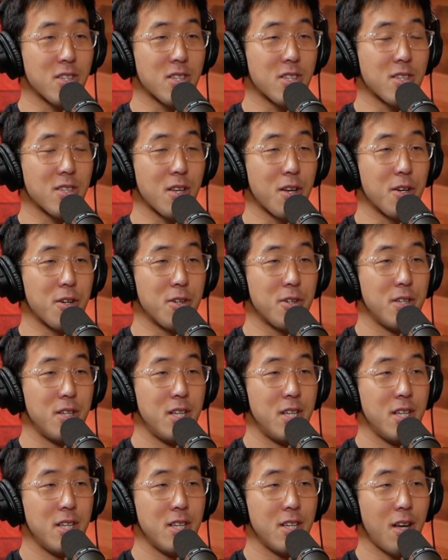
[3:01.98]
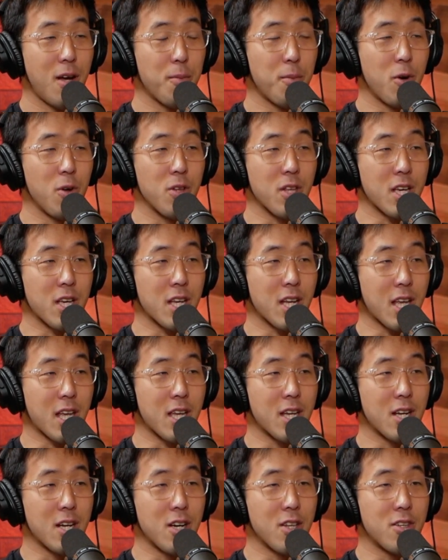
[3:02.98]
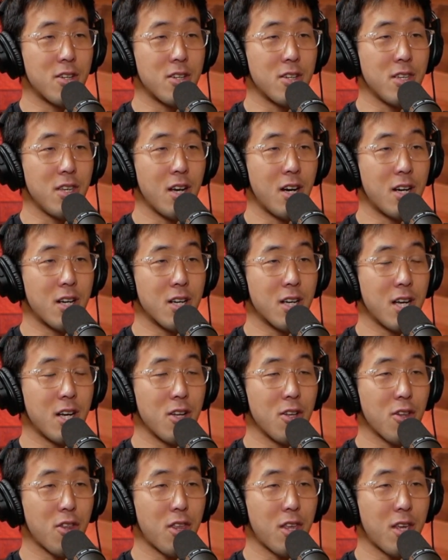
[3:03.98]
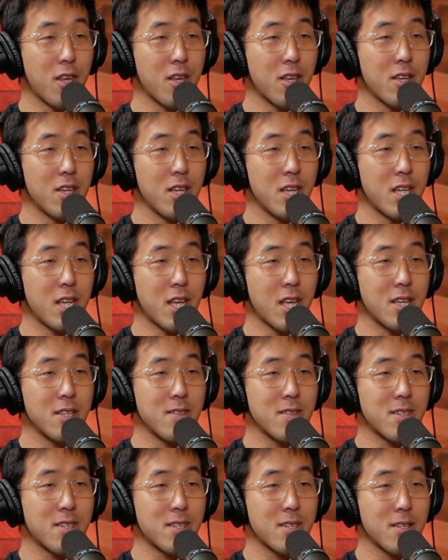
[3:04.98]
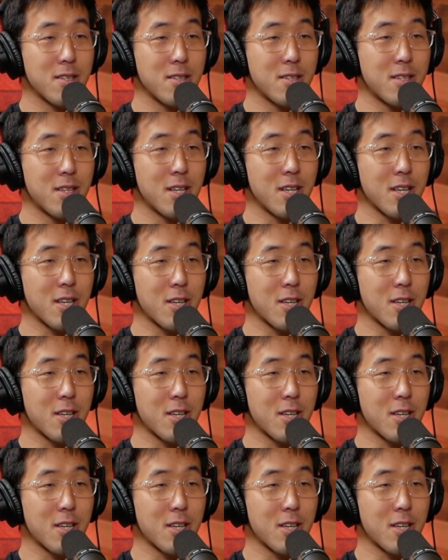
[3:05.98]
So I'm only going to get other young, healthy idiots sick.